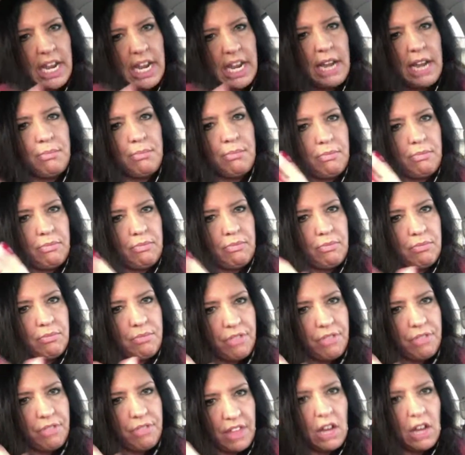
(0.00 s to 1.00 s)
type
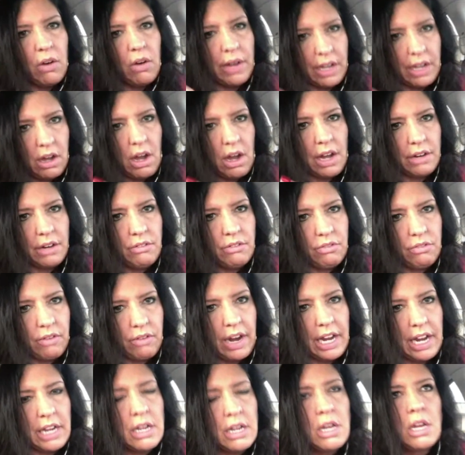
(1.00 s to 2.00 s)
thing going on,
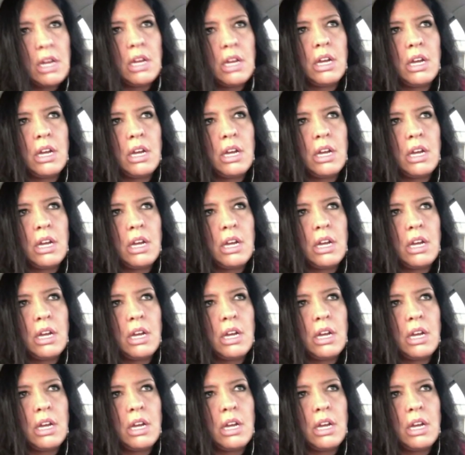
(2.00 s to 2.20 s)
right?